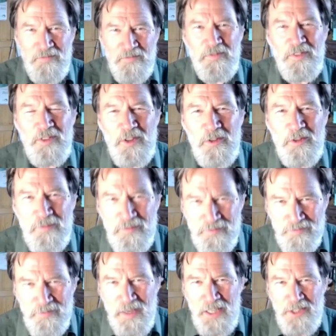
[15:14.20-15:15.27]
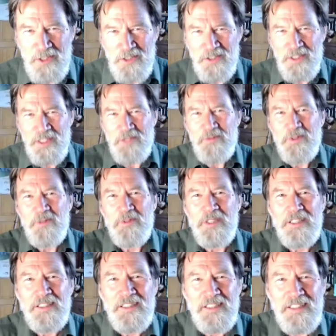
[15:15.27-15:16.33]
So patience is
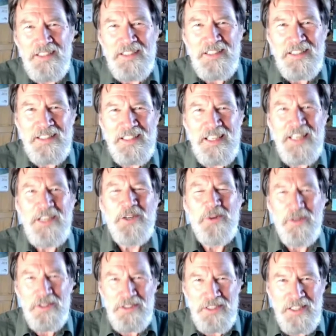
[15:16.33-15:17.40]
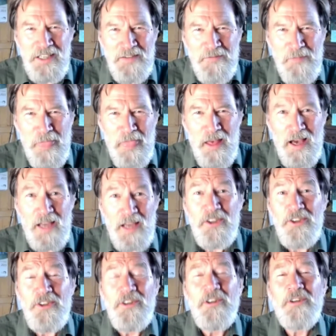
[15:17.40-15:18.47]
probably a key quality, and
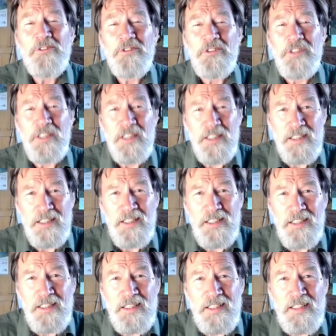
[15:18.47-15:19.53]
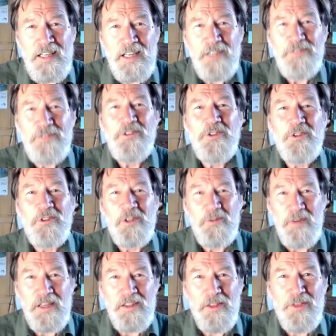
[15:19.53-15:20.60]
curiosity. I often talk
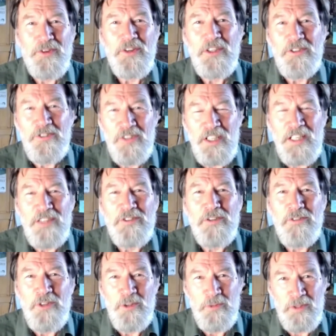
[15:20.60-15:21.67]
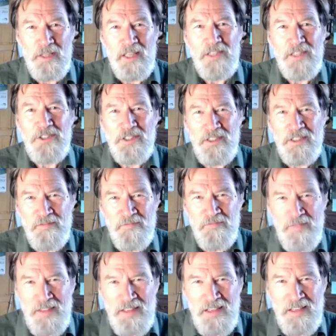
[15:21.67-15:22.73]
about the 3 C's of human nature.
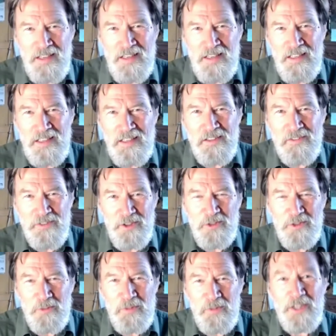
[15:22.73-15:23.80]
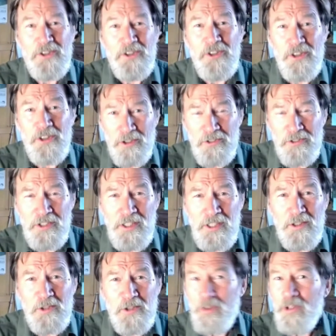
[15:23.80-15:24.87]
The first one being curiosity,
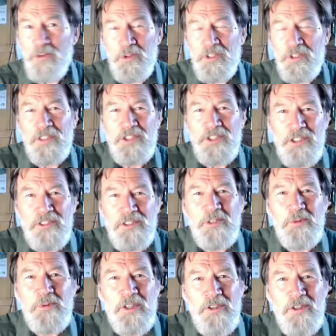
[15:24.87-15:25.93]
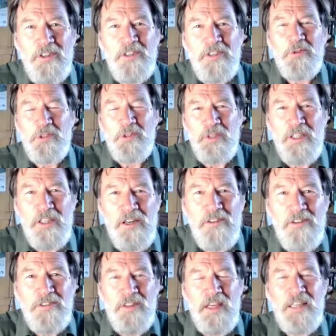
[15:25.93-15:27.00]
because we all want our children to be curious, we want to
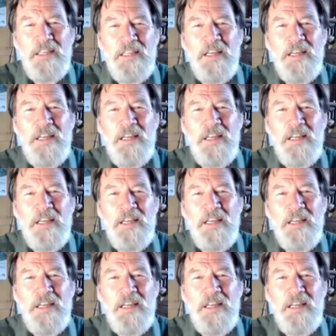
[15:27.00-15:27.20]
encourage that.